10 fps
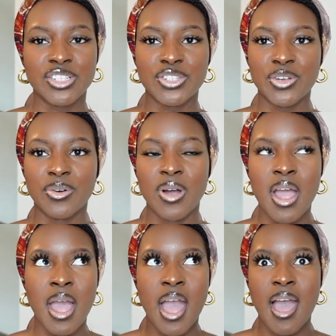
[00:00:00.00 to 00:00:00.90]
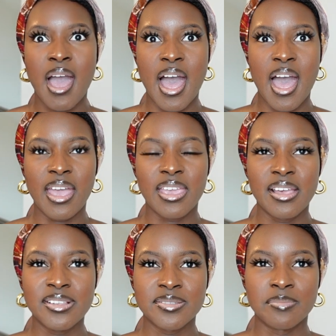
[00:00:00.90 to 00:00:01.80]
So I
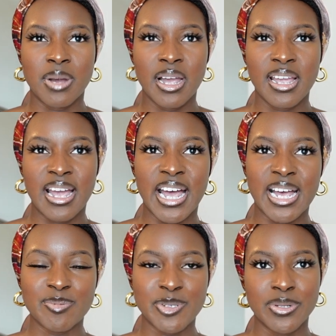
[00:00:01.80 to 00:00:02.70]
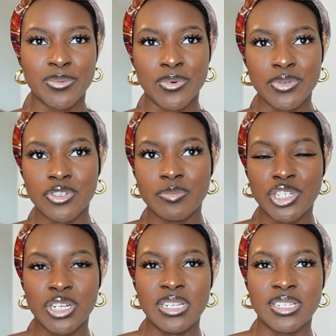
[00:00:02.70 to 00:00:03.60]
guess my capsule wardrobe
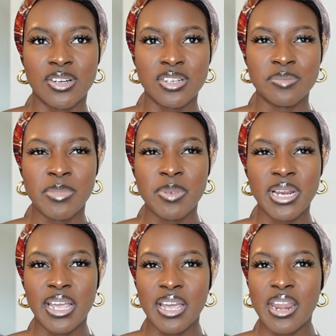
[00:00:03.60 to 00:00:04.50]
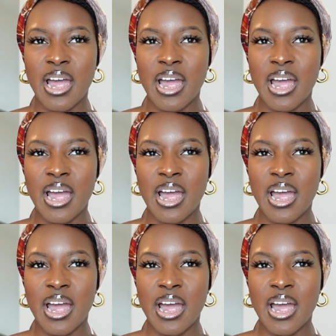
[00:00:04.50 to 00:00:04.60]
journey started maybe like